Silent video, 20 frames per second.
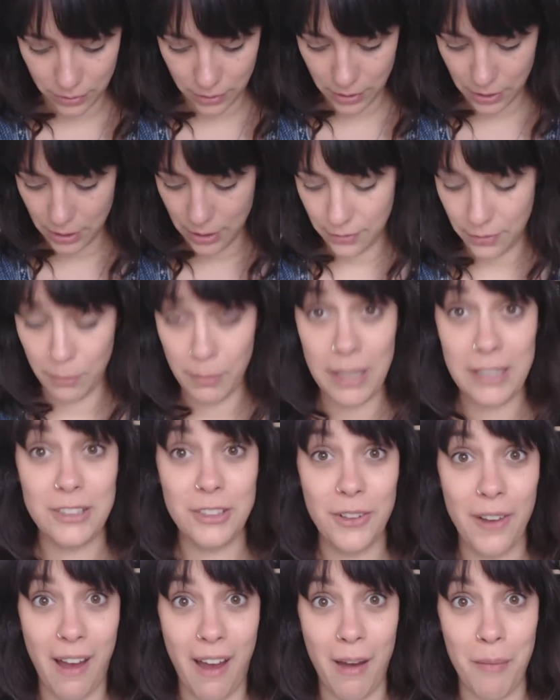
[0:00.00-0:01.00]
If it
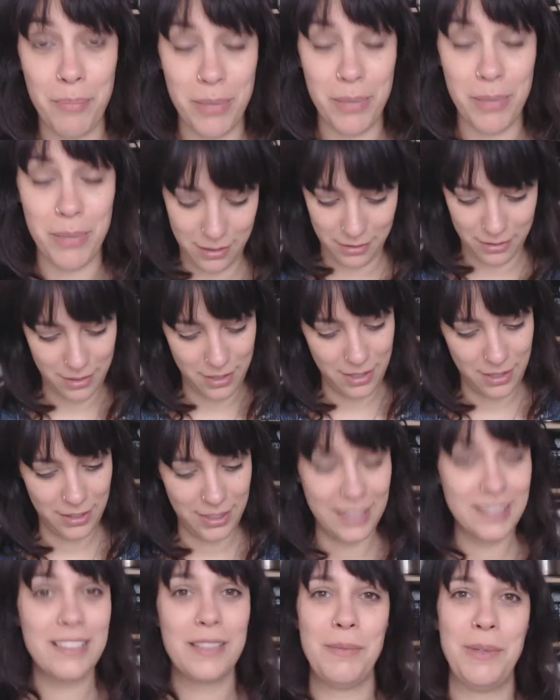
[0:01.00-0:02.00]
makes you happy,
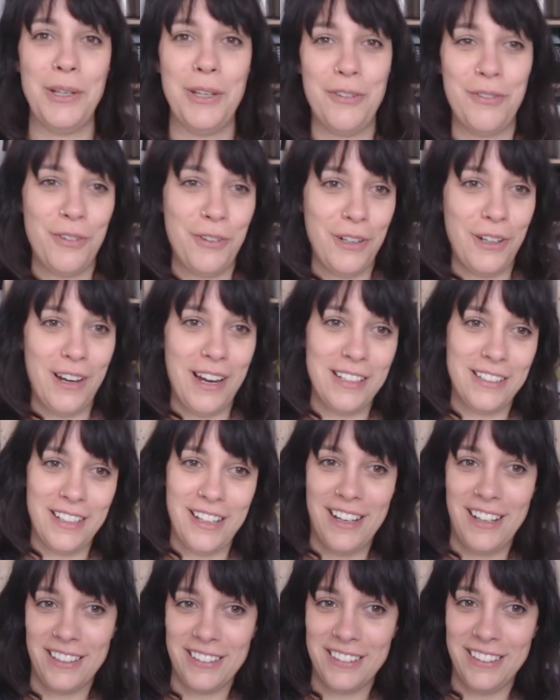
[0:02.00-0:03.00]
that's going to be good for your
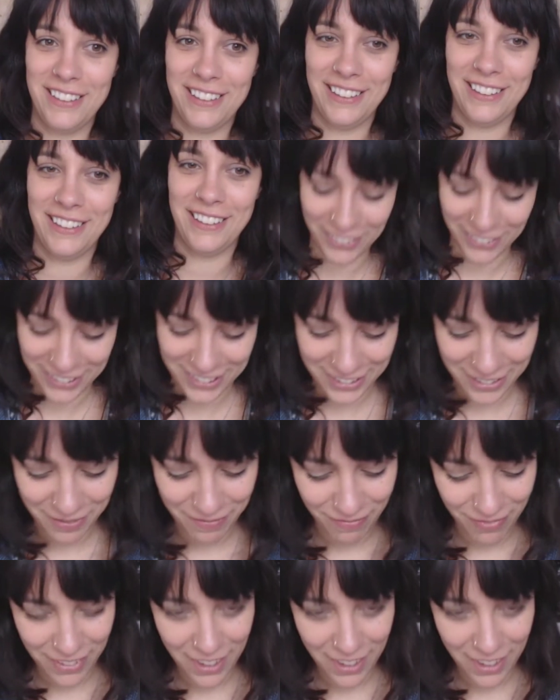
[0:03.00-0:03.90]
antioxidant levels.